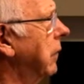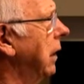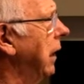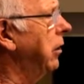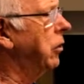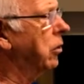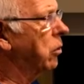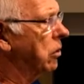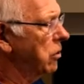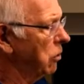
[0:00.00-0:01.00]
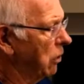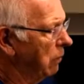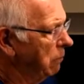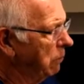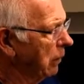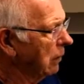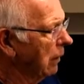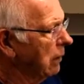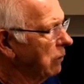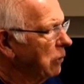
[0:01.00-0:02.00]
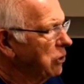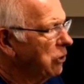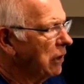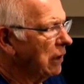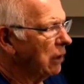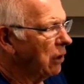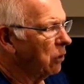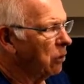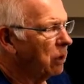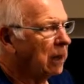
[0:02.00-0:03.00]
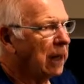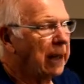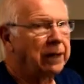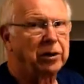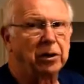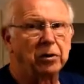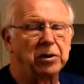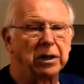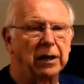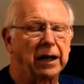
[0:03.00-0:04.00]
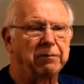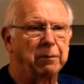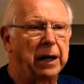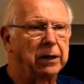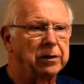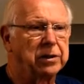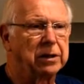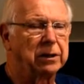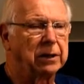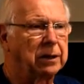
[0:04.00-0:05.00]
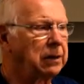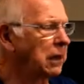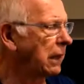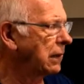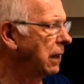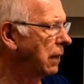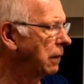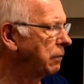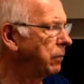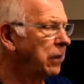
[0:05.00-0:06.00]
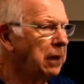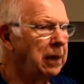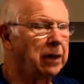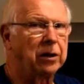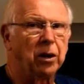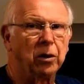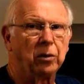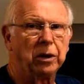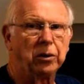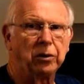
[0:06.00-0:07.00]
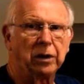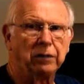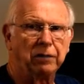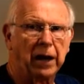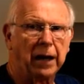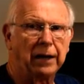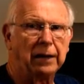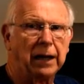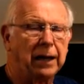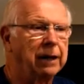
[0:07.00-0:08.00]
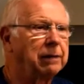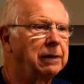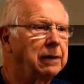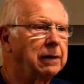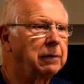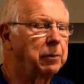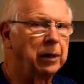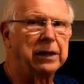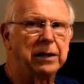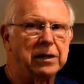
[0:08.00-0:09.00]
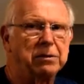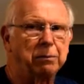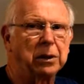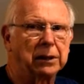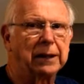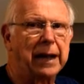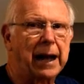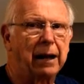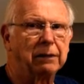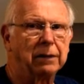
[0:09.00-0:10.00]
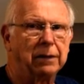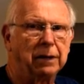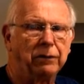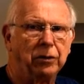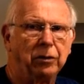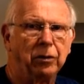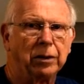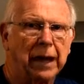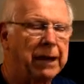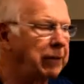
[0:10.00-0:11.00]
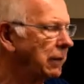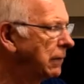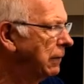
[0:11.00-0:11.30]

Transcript: in your core story booklet, which you can go online to coachinglifematters.com and go and you can find and print this booklet out if you don't have it.